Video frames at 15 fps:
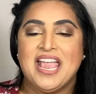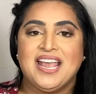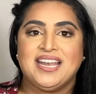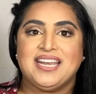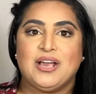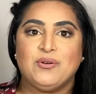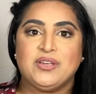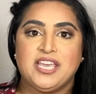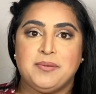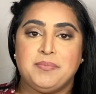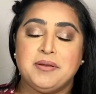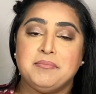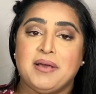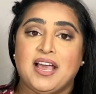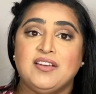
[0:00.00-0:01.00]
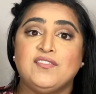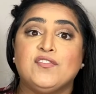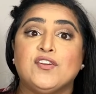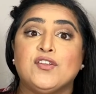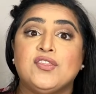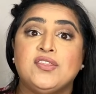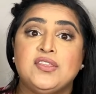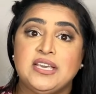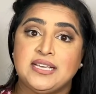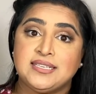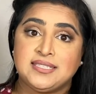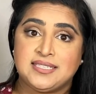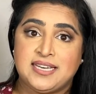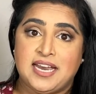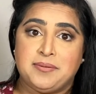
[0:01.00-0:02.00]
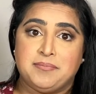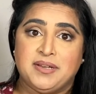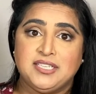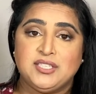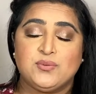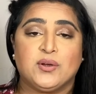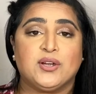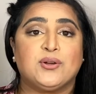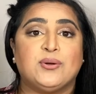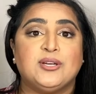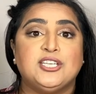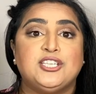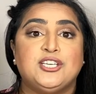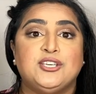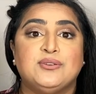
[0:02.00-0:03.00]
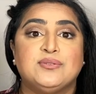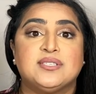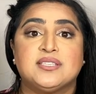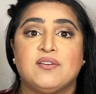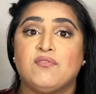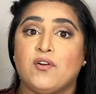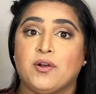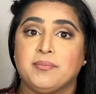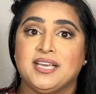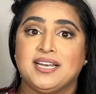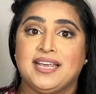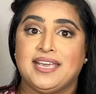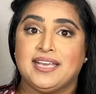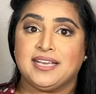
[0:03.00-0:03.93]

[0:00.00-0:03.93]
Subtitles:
Now, keep in mind for these statements, we're going to use the formulaic